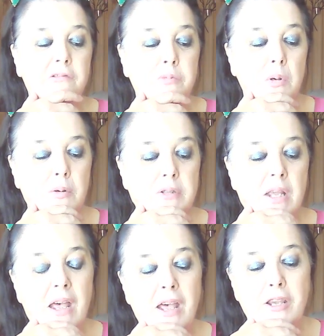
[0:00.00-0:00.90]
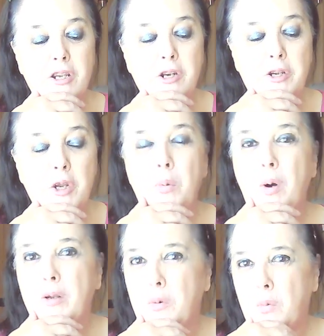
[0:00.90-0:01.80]
of Wands. You knew
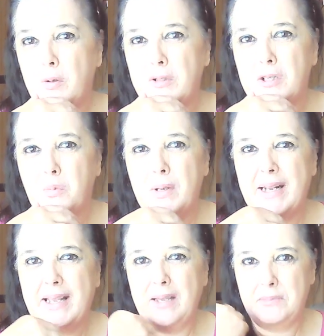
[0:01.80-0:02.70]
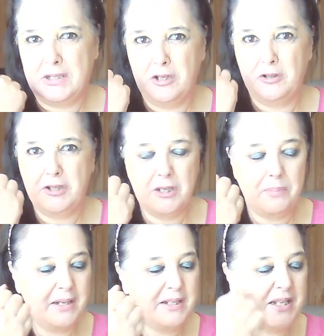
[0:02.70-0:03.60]
what you wanted when it comes to
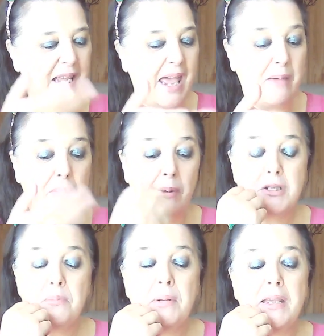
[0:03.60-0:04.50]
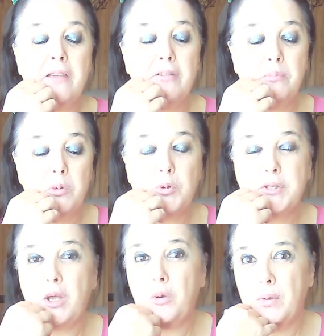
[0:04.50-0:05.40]
stability, and possibly even more
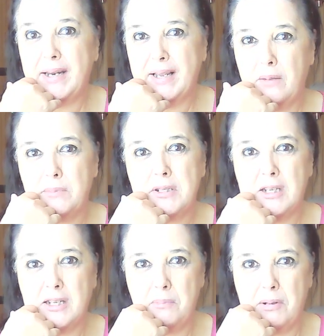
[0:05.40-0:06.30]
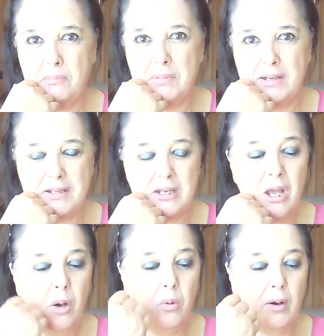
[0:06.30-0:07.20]
so when it comes to commitment,
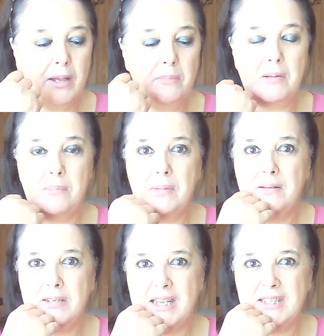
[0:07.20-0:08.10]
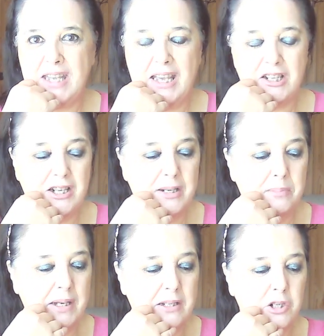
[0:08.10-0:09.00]
what commitment does actually
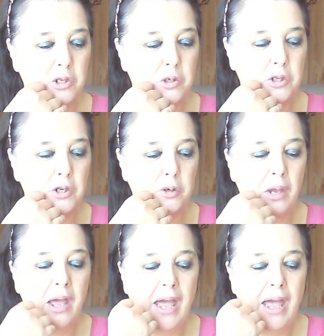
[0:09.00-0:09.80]
mean to you.